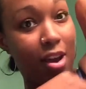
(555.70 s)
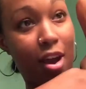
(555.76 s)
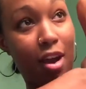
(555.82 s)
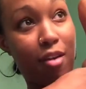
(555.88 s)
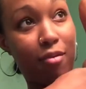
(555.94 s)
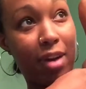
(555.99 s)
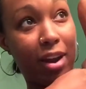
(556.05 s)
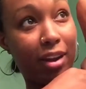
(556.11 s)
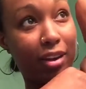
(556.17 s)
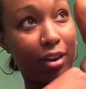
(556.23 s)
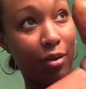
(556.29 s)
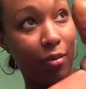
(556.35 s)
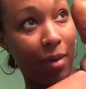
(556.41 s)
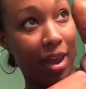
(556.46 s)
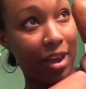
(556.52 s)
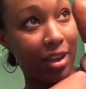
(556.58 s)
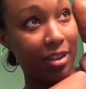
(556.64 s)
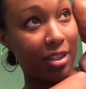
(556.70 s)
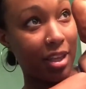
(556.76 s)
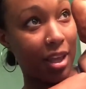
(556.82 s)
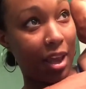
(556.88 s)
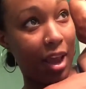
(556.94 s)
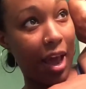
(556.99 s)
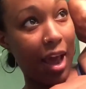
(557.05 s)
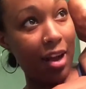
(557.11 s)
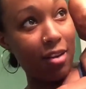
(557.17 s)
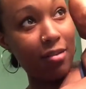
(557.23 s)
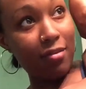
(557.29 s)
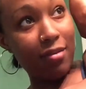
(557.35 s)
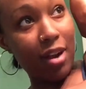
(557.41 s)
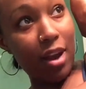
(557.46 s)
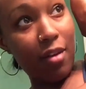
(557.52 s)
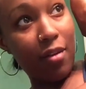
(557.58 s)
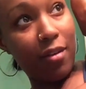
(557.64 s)
a regular wax thing. I don't
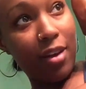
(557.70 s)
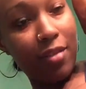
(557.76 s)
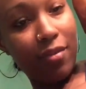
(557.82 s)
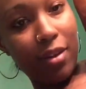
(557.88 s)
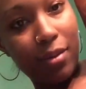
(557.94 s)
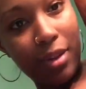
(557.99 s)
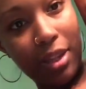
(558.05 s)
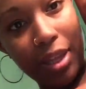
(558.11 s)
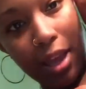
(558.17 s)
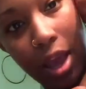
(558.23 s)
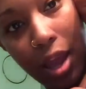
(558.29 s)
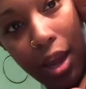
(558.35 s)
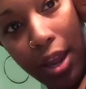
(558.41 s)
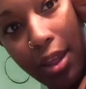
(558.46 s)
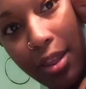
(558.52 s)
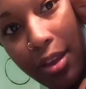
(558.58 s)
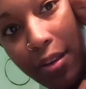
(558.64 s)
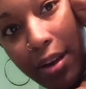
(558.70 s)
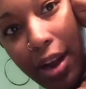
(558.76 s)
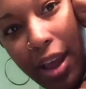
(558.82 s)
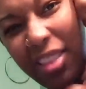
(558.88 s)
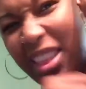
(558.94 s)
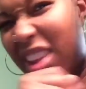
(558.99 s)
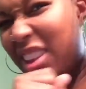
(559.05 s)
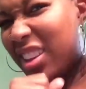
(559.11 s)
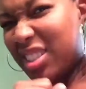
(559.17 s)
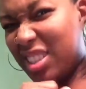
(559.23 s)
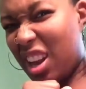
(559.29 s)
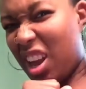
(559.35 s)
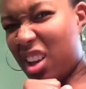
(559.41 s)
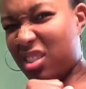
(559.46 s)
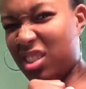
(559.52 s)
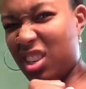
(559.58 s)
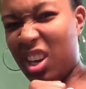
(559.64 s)
know if it really got in there or not. That looks
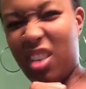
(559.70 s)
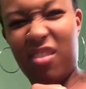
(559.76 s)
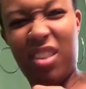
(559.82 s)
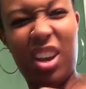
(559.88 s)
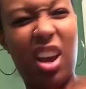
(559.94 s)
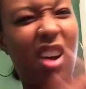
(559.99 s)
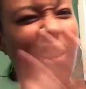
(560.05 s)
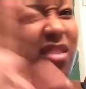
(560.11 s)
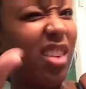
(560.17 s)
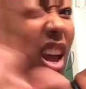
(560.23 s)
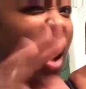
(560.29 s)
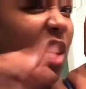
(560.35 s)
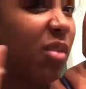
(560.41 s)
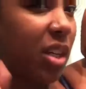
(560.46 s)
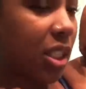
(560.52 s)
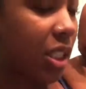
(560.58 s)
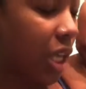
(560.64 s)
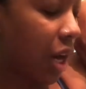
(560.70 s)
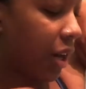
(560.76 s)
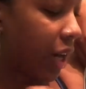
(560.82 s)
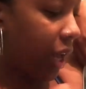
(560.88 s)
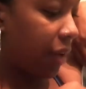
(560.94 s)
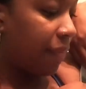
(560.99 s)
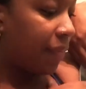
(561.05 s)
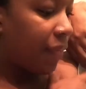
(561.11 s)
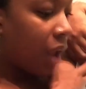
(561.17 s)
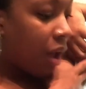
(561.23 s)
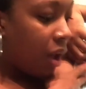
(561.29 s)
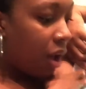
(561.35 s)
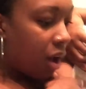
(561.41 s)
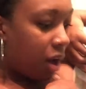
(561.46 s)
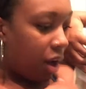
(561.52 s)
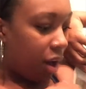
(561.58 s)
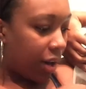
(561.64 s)
nasty, don't it, y'all?
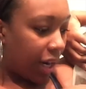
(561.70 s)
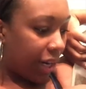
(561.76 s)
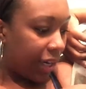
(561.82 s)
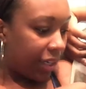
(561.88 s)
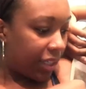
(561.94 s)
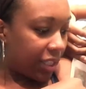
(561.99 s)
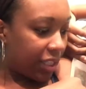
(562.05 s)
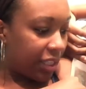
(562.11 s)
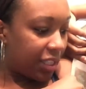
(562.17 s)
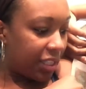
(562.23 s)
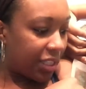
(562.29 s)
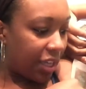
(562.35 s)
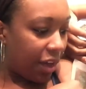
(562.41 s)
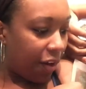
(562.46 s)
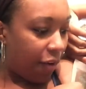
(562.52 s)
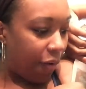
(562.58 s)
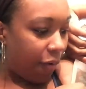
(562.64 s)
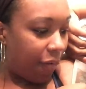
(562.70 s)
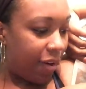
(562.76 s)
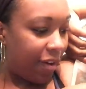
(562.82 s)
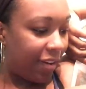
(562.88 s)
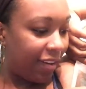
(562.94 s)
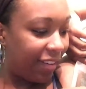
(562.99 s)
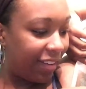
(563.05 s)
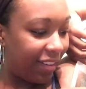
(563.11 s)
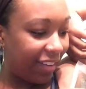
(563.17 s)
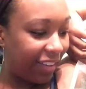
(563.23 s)
Okay, so